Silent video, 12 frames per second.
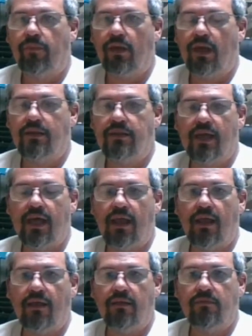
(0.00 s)
And
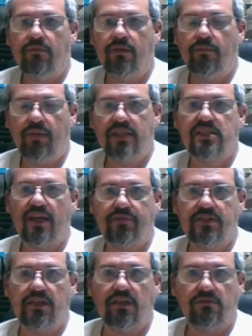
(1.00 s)
then the MiG-17.